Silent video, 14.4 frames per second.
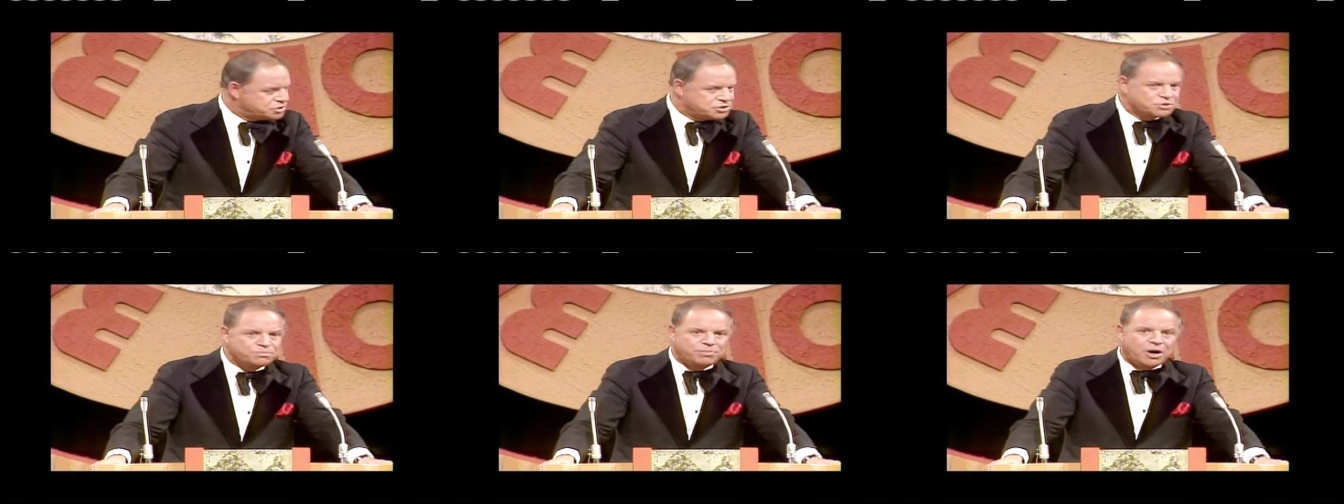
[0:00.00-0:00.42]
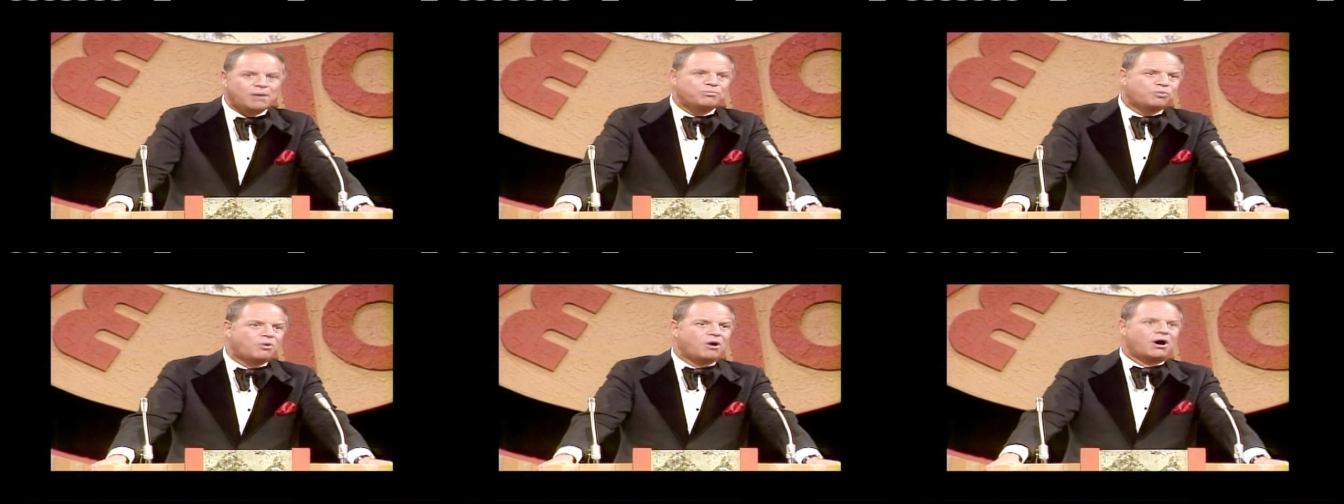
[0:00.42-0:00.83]
you,
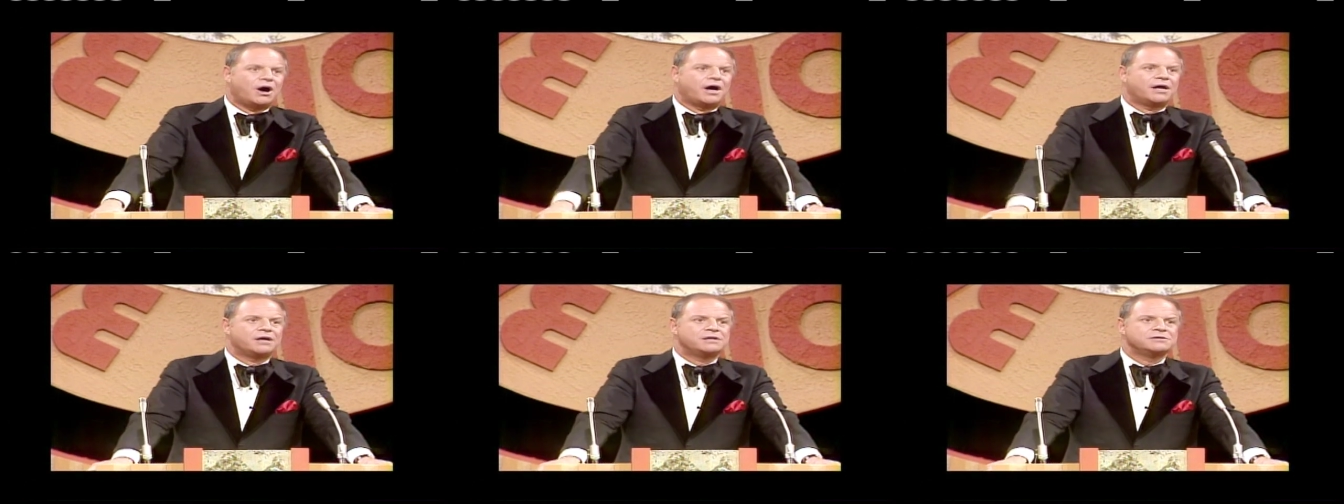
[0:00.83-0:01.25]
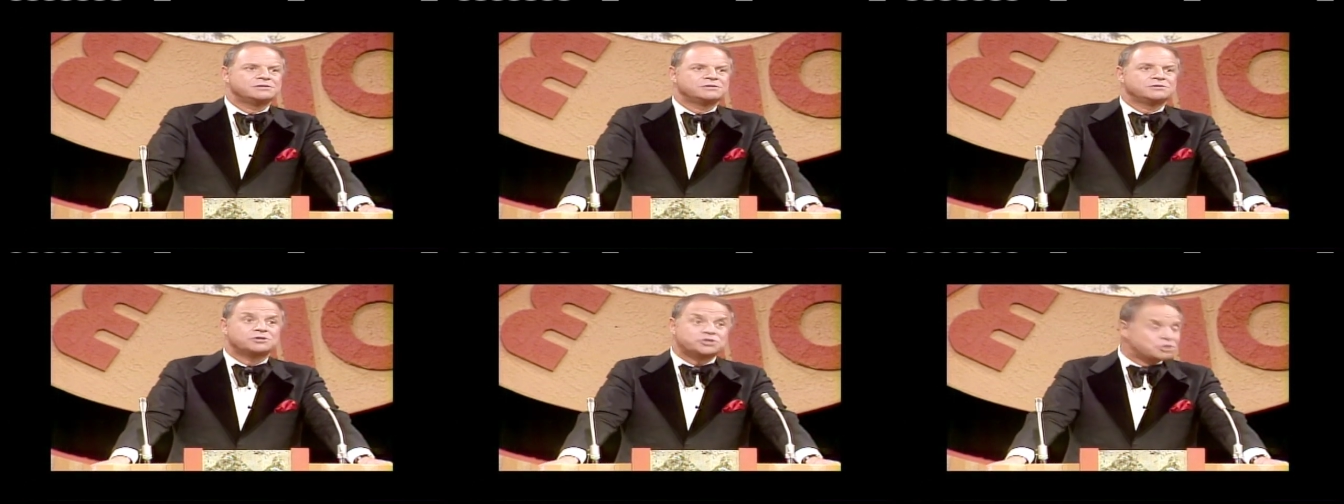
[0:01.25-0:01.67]
Bob Waugh,
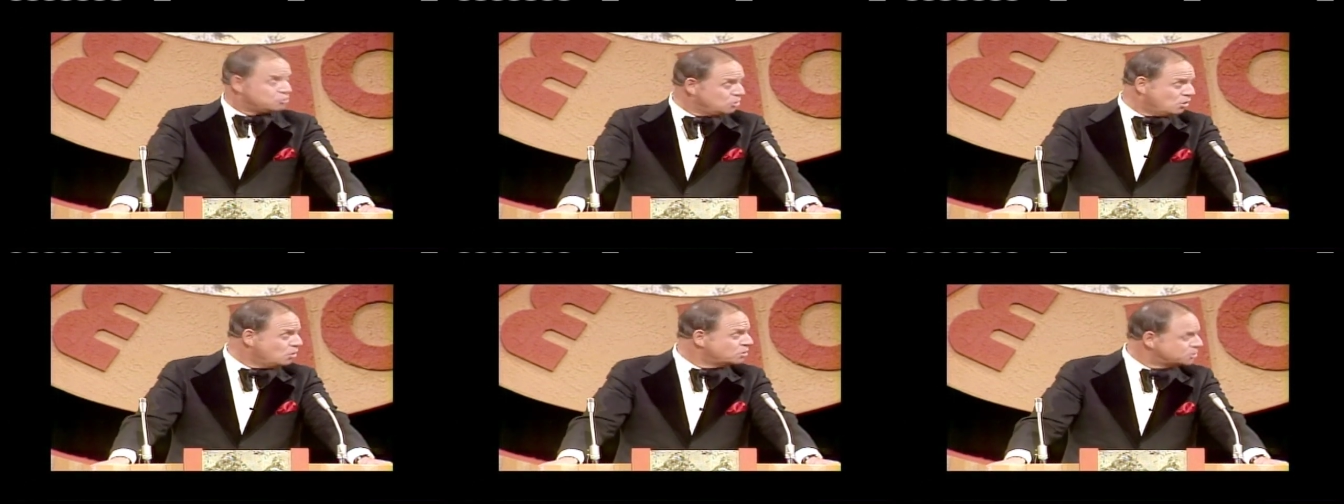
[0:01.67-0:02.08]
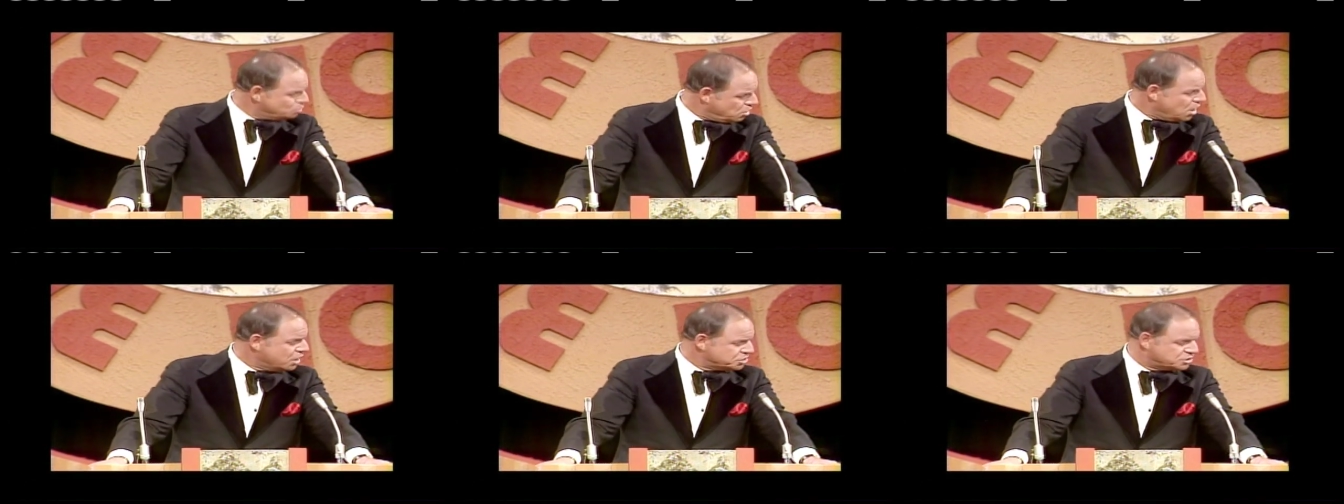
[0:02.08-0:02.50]
because you're old and
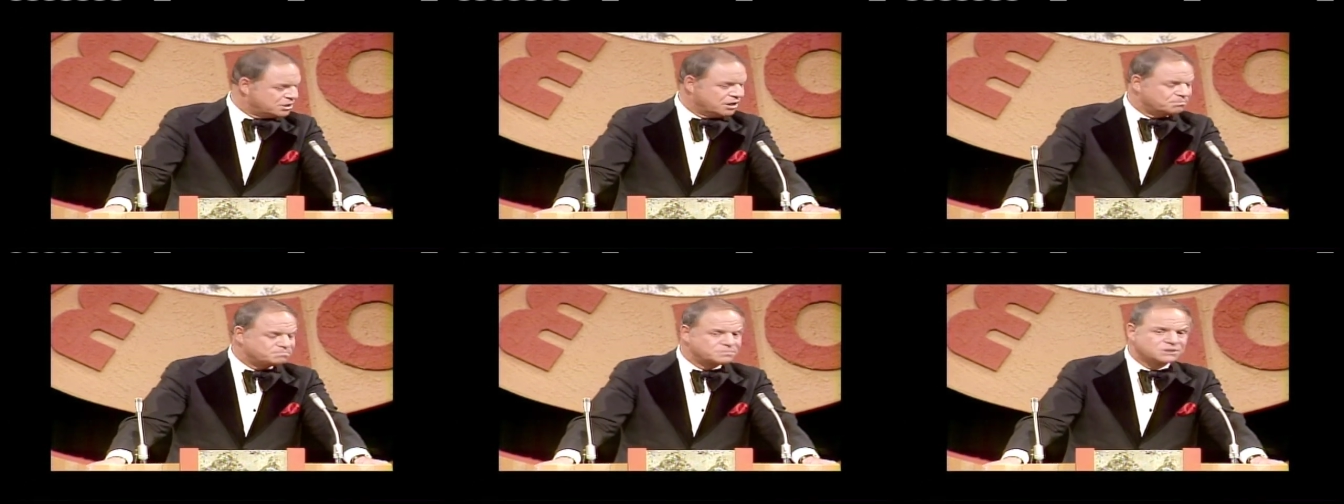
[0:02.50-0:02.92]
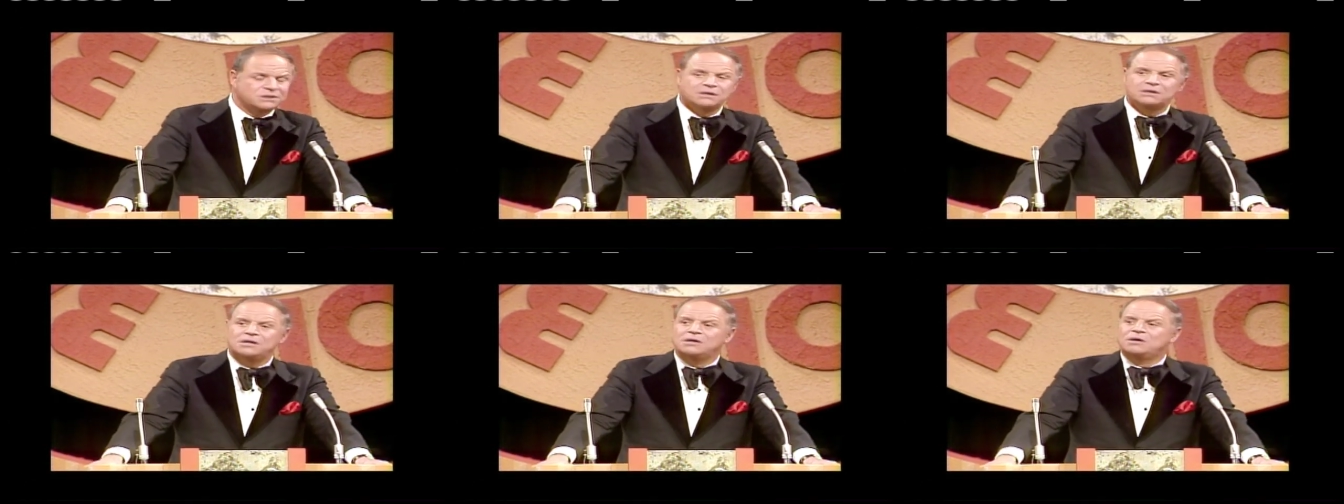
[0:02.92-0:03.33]
washed up.
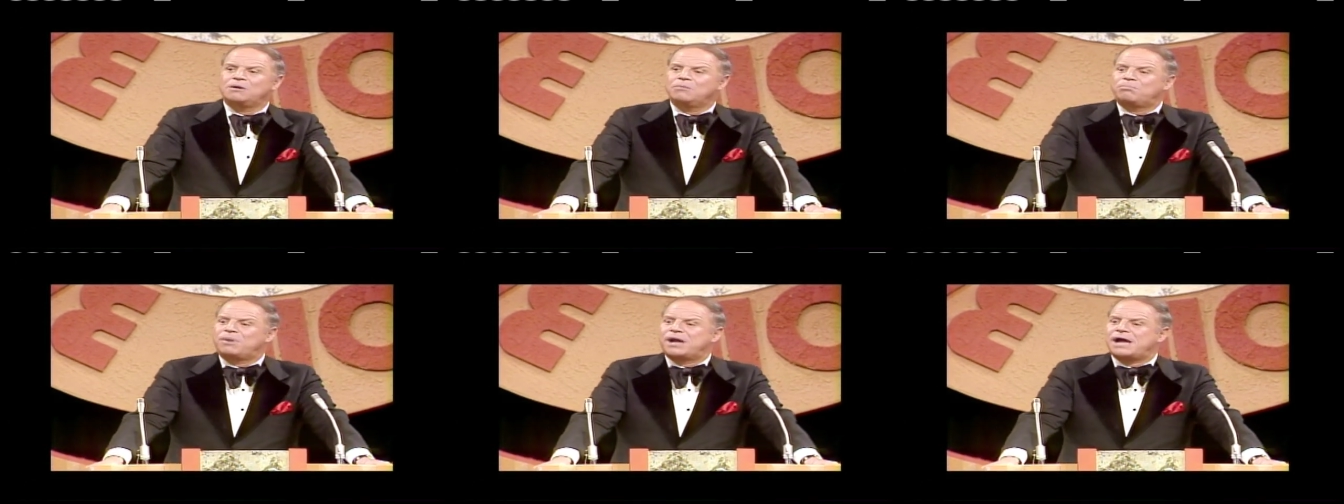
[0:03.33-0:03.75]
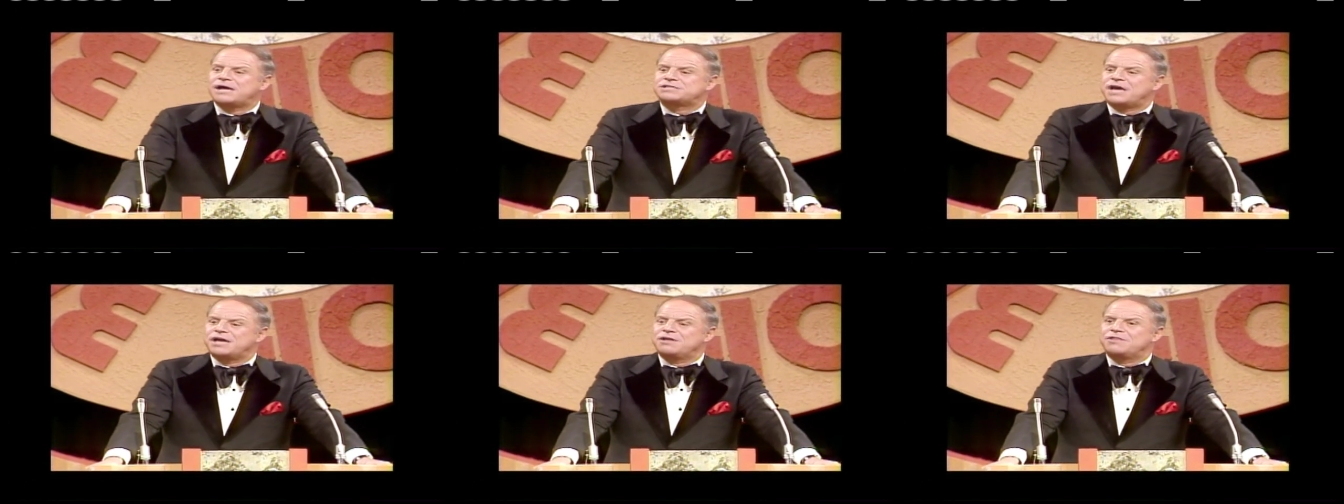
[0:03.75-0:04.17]
But I
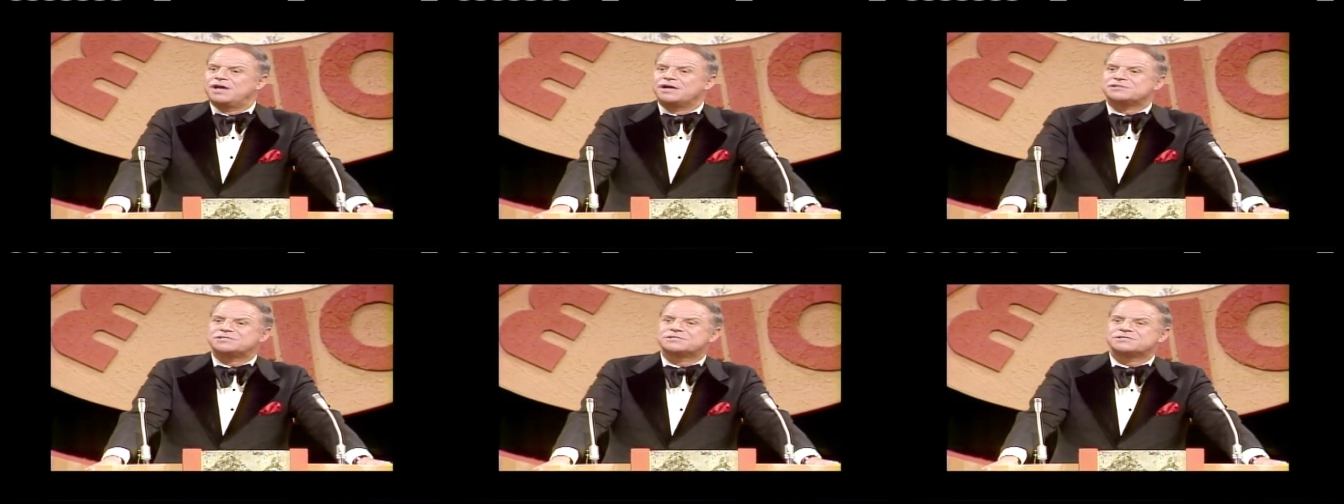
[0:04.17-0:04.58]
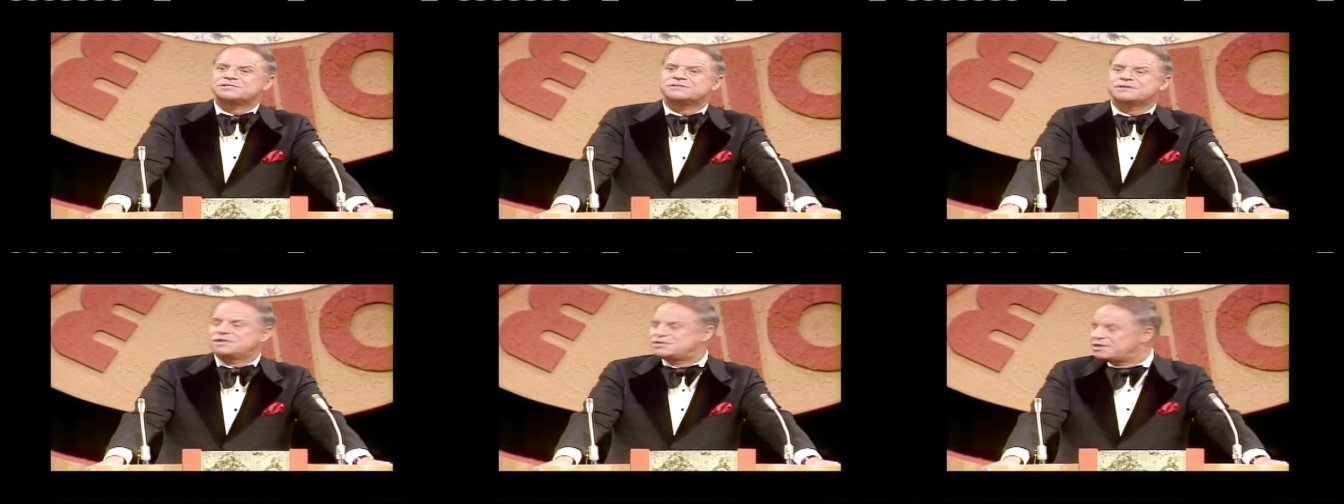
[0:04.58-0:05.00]
tell you
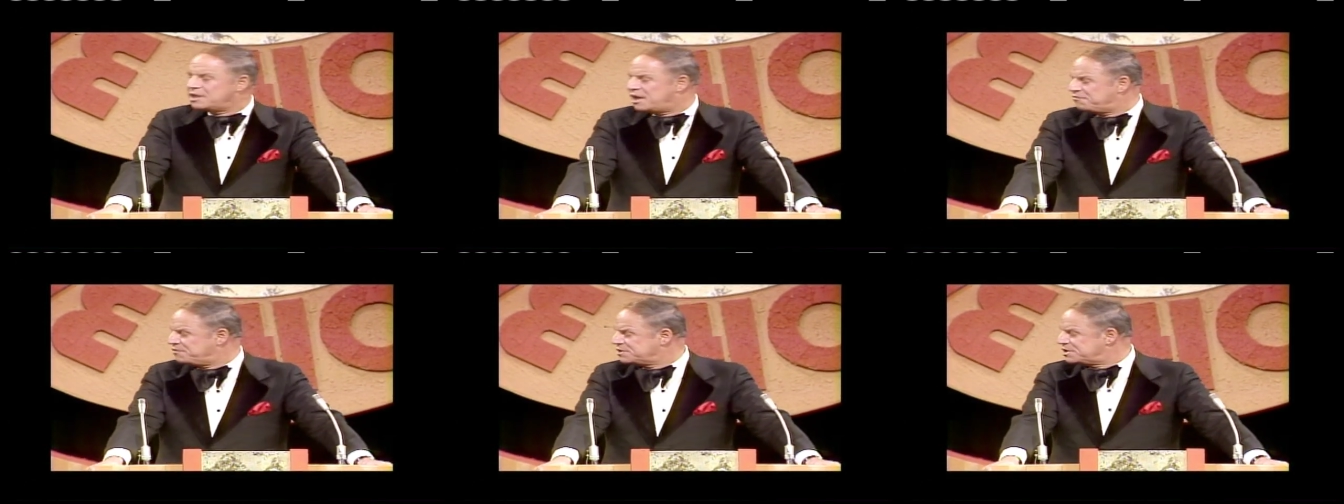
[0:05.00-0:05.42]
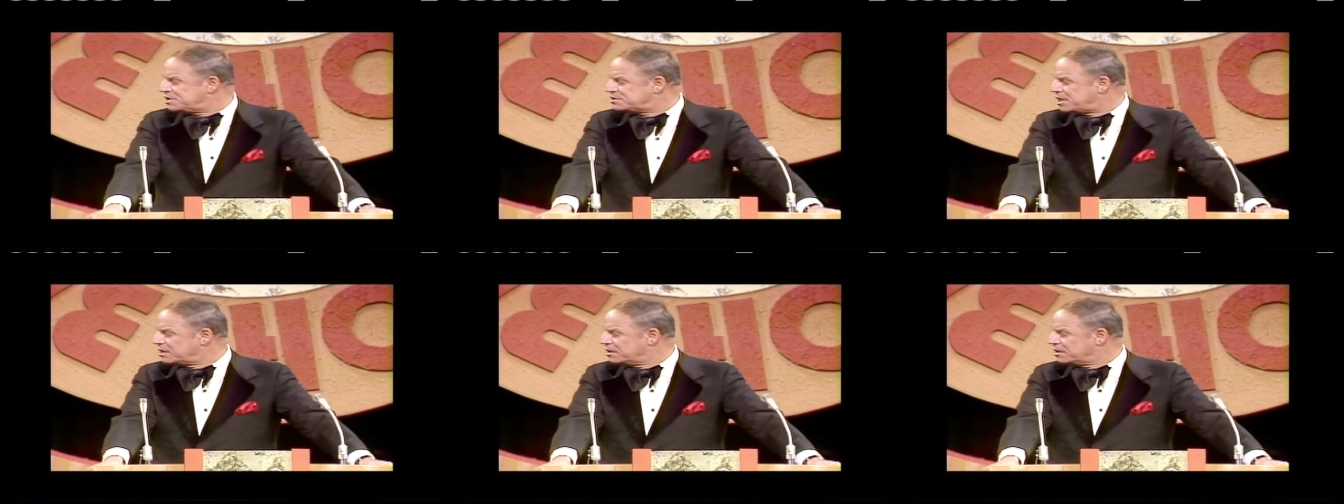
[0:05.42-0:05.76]
this. Is he laughing? Take a